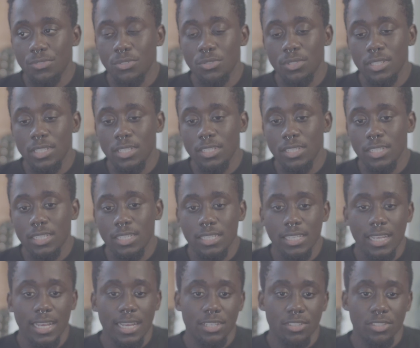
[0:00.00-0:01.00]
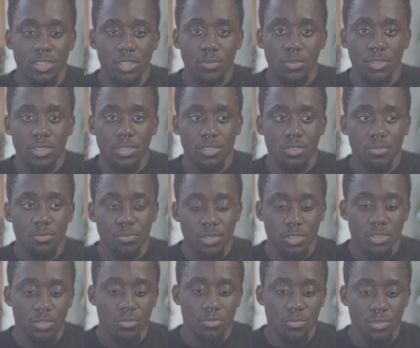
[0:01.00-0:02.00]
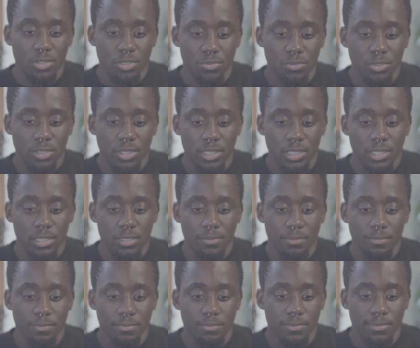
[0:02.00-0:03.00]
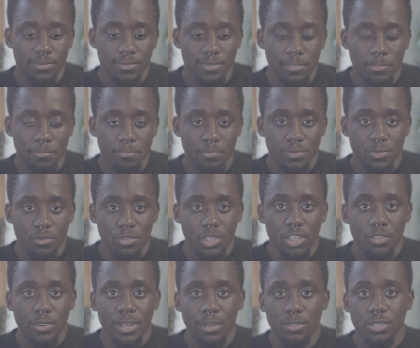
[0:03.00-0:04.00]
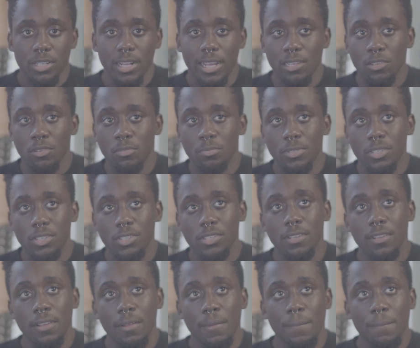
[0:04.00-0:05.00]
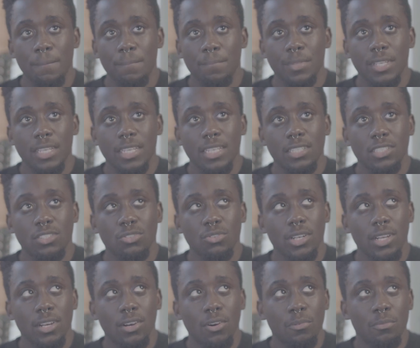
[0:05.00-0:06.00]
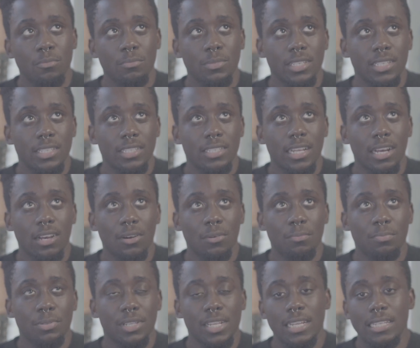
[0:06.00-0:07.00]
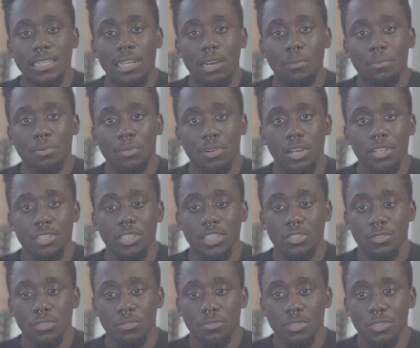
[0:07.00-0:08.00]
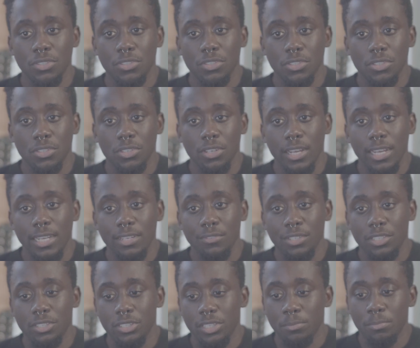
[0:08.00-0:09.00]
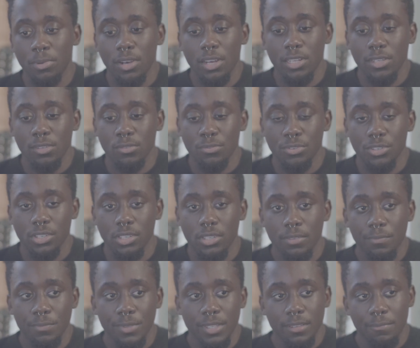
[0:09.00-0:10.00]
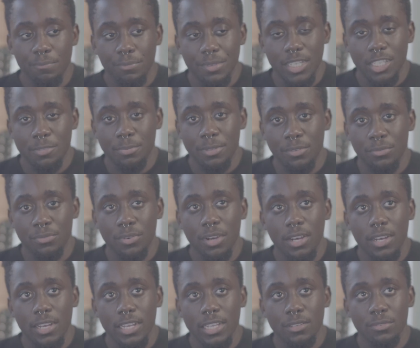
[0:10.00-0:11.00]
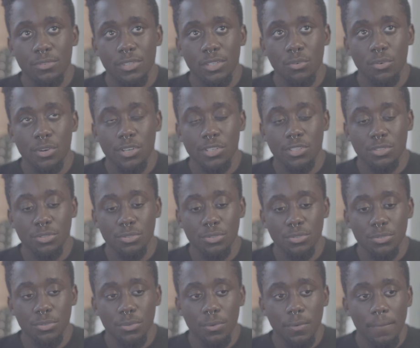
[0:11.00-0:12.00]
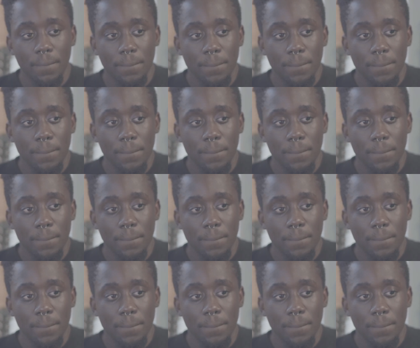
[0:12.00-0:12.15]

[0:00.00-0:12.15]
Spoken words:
doing this actually was really great. It was an eye-opener. It sort of helped me now plan out projects for the future. I recently bought Ilford HP5 in order to